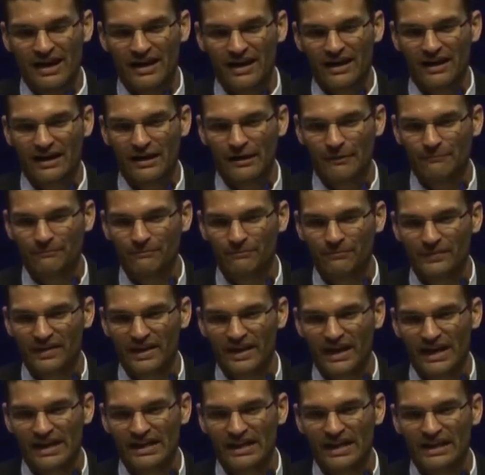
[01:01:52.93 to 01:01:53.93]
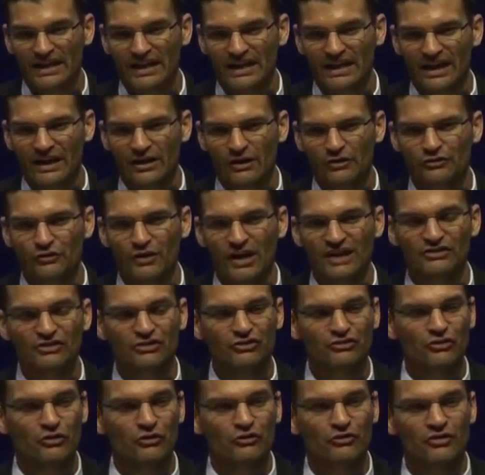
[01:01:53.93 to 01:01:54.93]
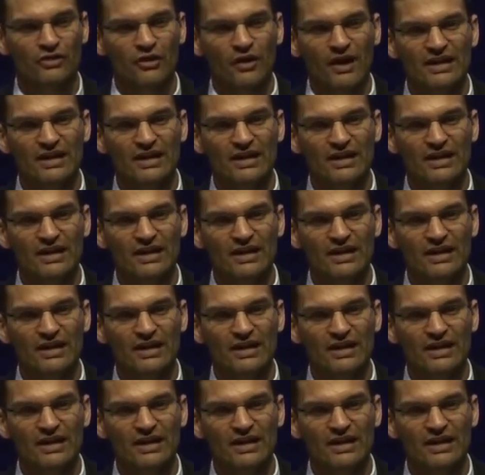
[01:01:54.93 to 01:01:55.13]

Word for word: Um, and and also I just don't know.